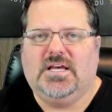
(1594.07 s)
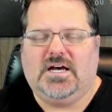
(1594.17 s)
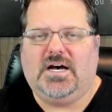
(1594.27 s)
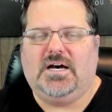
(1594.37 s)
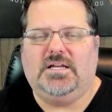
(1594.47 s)

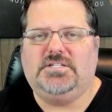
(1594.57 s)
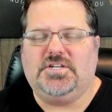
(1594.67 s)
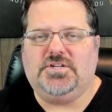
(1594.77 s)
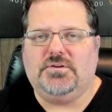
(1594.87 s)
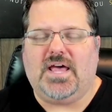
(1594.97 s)
to
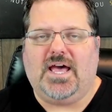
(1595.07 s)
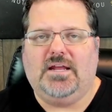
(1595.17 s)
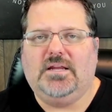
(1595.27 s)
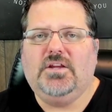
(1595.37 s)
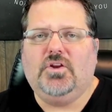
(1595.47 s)
do that.
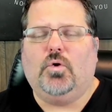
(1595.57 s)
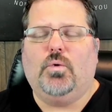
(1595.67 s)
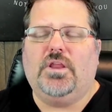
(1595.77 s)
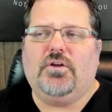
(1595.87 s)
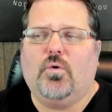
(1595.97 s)

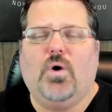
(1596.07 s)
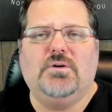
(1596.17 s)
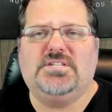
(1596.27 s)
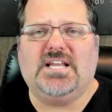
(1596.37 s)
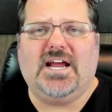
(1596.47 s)
One of the
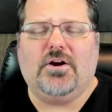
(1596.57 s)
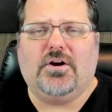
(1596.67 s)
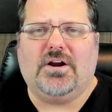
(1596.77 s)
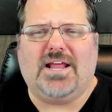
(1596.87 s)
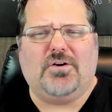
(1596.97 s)
quotes that I
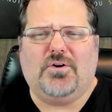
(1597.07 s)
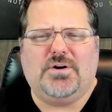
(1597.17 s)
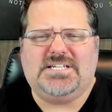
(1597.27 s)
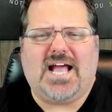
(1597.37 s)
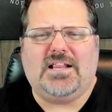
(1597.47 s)
heard, I don't know
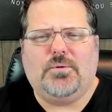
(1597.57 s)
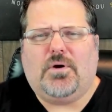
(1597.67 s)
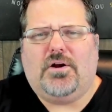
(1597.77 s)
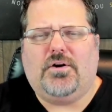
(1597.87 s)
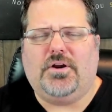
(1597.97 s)
exactly
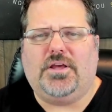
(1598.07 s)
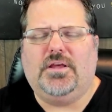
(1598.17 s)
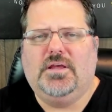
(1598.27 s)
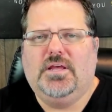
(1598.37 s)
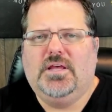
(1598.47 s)
where I heard it,
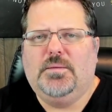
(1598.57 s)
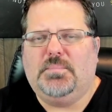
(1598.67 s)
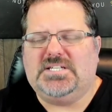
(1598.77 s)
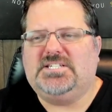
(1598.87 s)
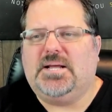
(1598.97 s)

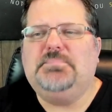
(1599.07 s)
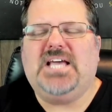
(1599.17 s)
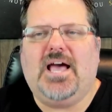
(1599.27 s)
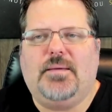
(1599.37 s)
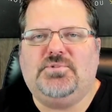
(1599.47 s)
but
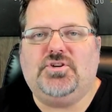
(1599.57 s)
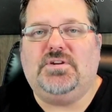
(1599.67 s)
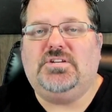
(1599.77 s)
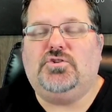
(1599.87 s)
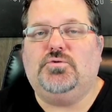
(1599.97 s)
sometimes you
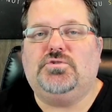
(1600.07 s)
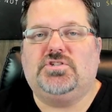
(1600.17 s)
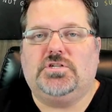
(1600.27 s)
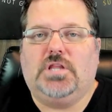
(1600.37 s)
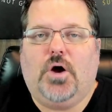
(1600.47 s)
need to
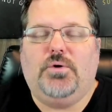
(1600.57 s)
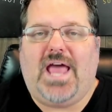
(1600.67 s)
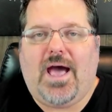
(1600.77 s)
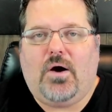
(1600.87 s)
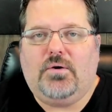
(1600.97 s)
slow
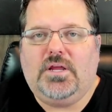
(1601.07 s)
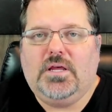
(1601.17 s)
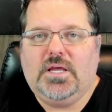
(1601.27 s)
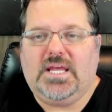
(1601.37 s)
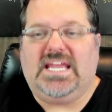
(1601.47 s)
down
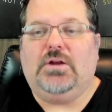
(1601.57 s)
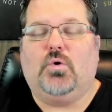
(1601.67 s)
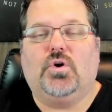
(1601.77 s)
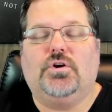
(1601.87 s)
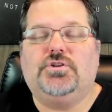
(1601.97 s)
in
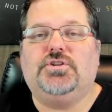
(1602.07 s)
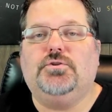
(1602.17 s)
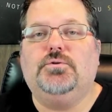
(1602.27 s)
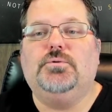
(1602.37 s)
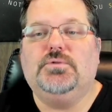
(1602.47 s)
order
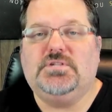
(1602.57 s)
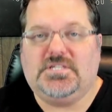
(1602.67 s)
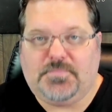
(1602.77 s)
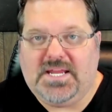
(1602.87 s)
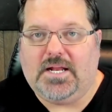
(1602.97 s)
to
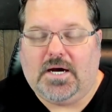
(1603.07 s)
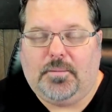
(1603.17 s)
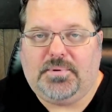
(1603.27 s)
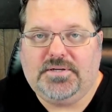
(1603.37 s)
speed up.